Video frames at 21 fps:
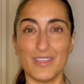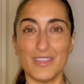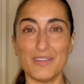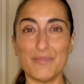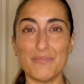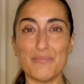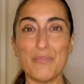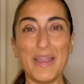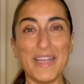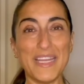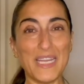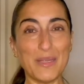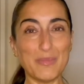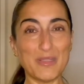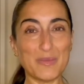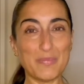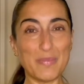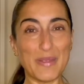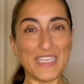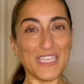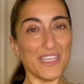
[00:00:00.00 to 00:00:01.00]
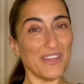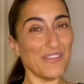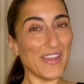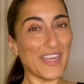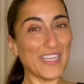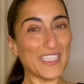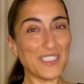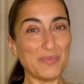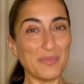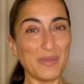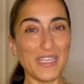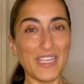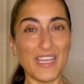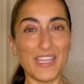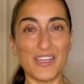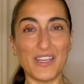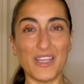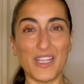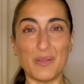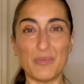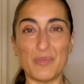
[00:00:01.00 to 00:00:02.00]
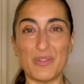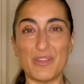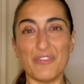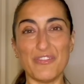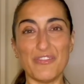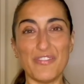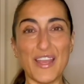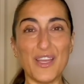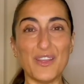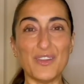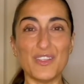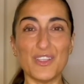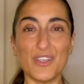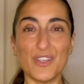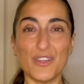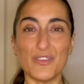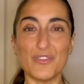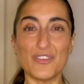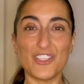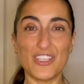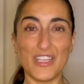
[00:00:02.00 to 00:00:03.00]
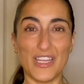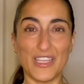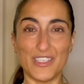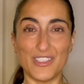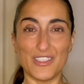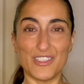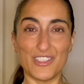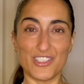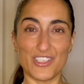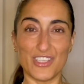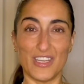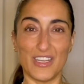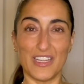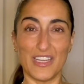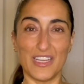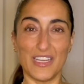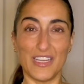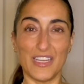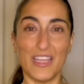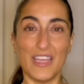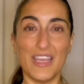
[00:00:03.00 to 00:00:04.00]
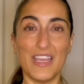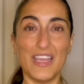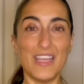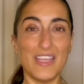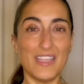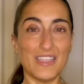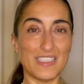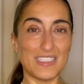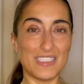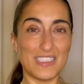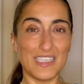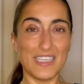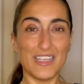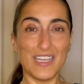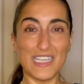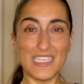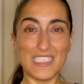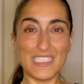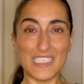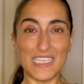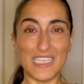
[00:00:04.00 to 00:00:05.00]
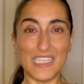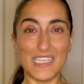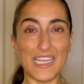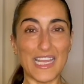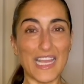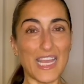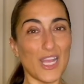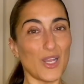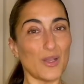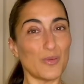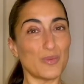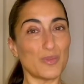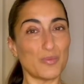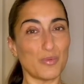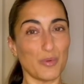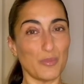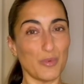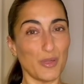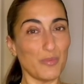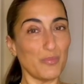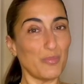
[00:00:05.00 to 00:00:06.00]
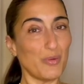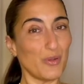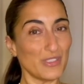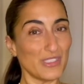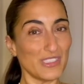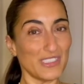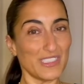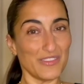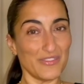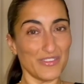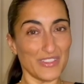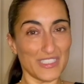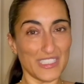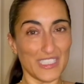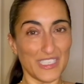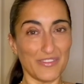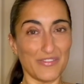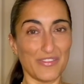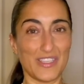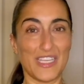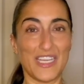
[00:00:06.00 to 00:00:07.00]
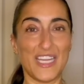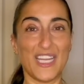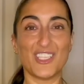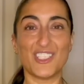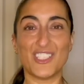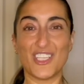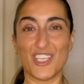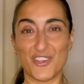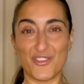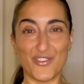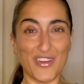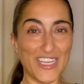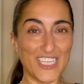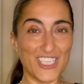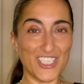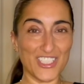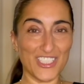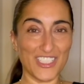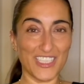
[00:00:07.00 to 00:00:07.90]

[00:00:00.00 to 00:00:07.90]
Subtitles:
My name is Becky Fatimi and I am the founder of Shadow to Shine, the CIC that helps promote positivity for the next generation.